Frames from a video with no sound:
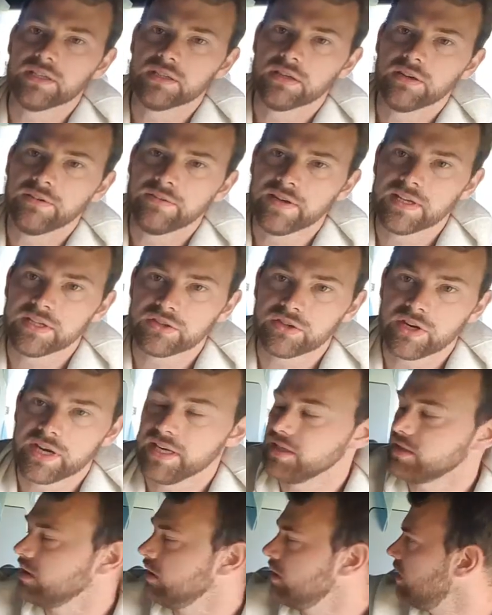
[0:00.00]
to fit straight
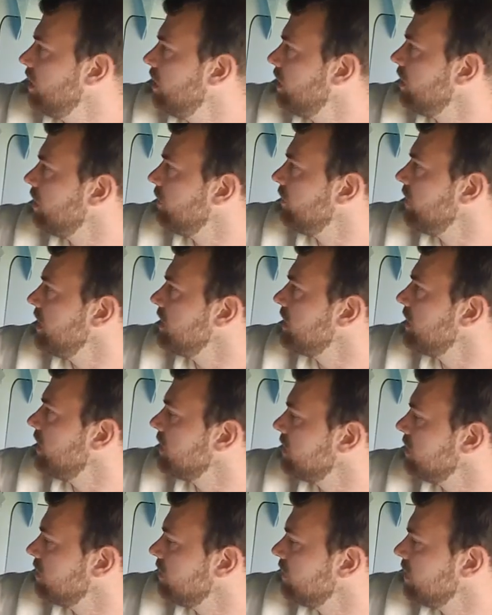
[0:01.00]
into the
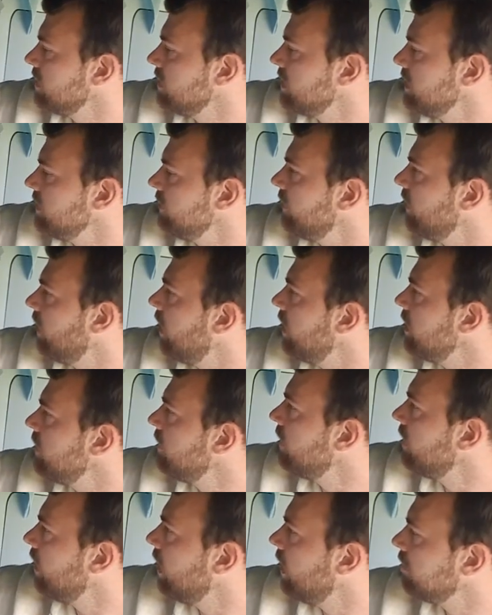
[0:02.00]
recesses of the T5.
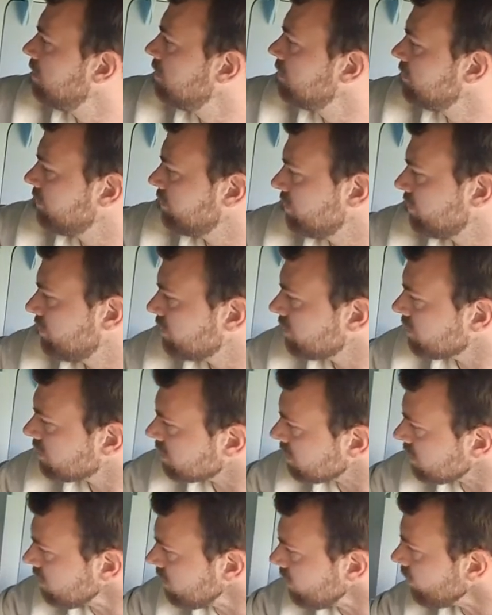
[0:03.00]

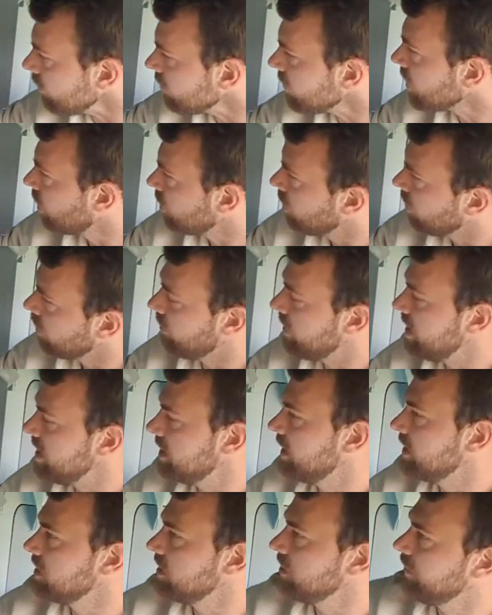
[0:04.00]
Well, not the
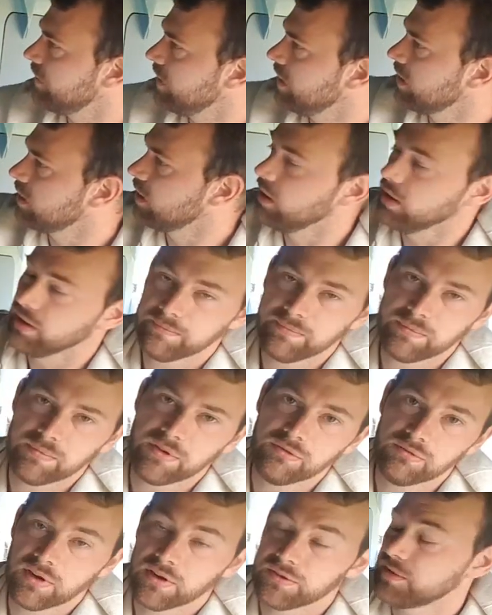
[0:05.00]
recesses, fit kind of
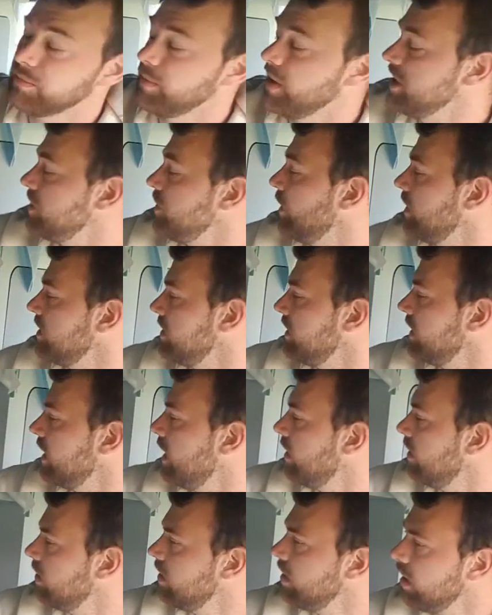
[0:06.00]
the rough space. You actually
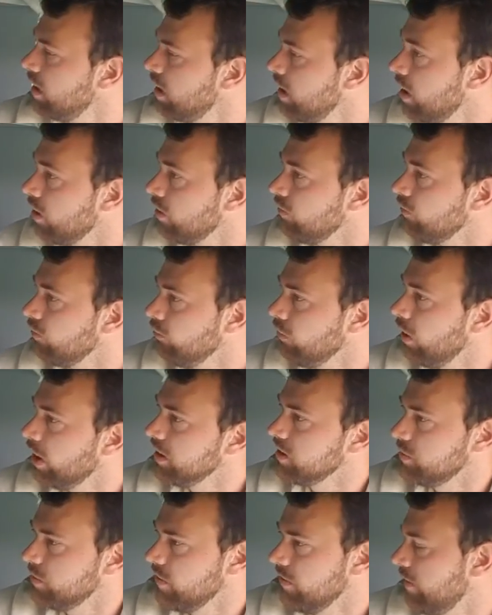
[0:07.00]
get
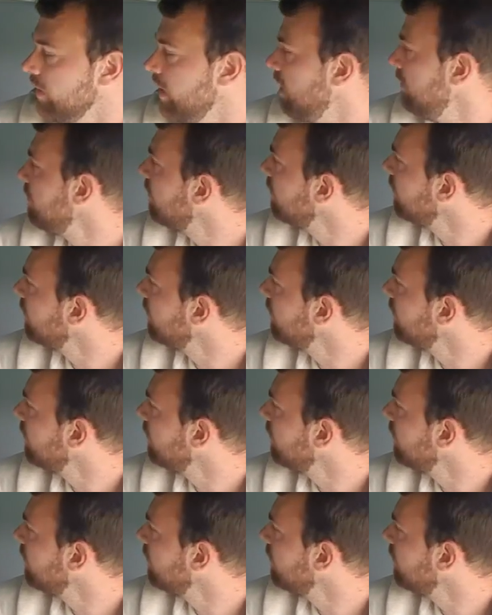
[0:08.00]
runners with them.